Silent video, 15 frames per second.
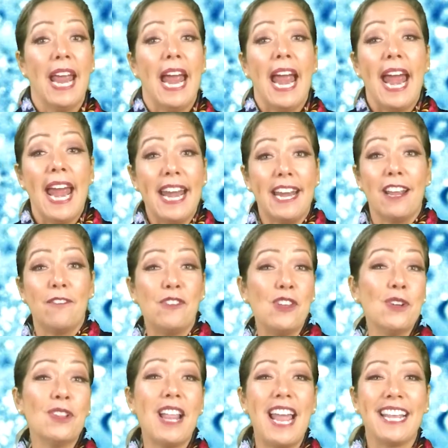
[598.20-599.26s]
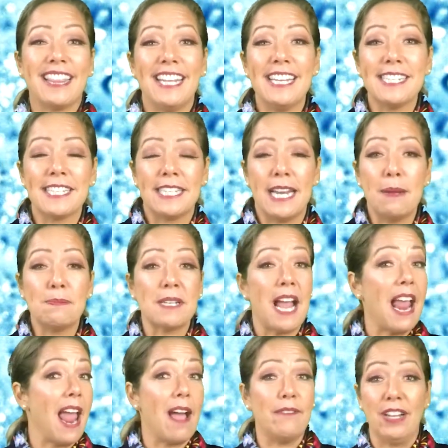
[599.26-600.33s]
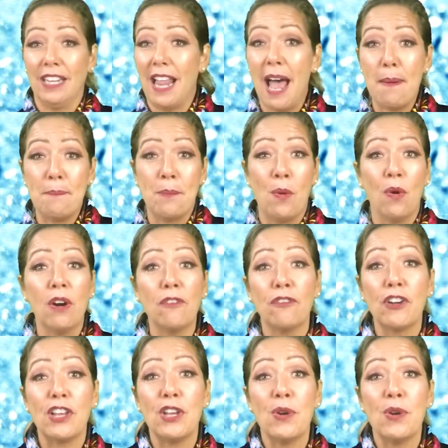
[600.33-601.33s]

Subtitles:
Hey, if you like these tips, I have a lot more for you,